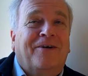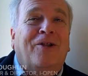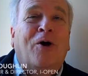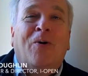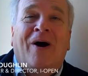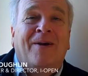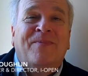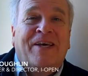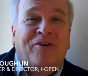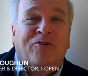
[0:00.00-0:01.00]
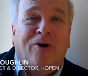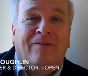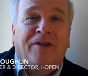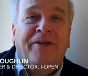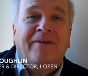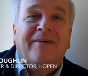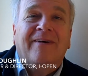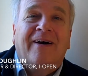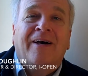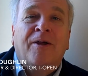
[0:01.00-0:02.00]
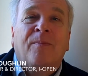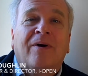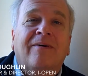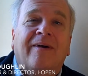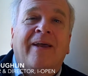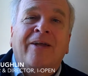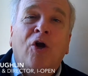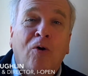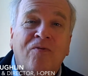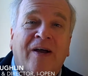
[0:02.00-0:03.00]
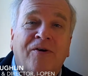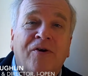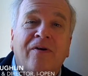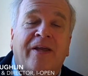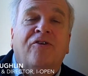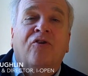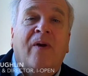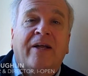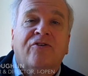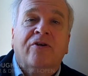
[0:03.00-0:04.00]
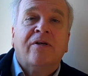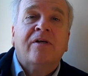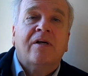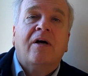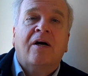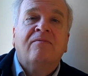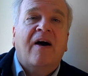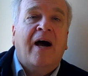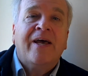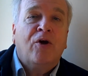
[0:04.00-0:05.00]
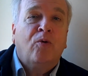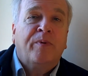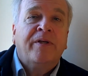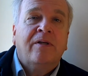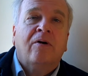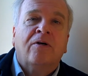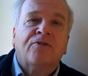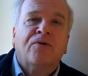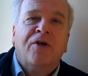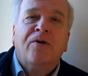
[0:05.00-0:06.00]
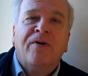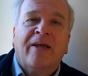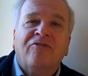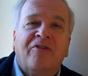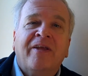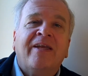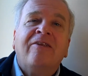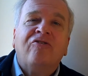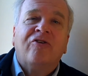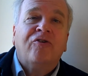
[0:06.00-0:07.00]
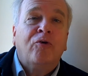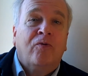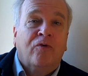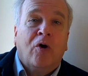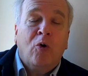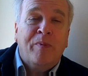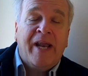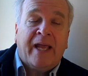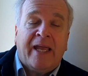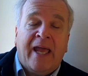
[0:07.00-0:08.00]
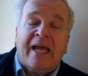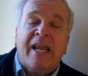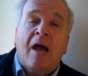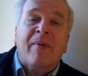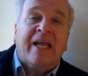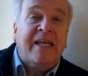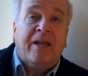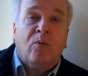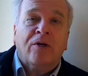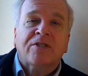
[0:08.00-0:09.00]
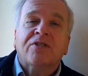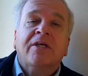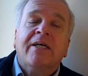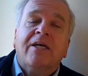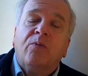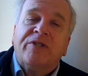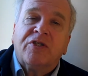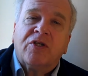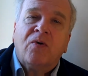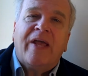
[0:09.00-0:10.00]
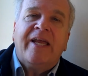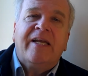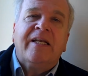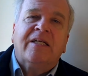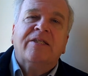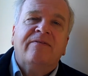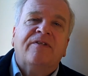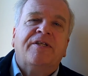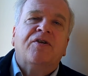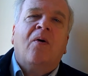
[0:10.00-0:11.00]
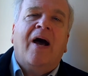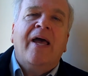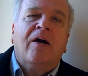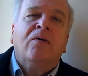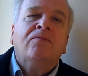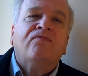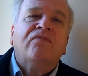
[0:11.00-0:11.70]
Hello, I'm Dennis Coughlin. I'm a co-founder and director of IOPEN, also known as the Institute for Open Economic Networks, which is located in Cleveland, Ohio.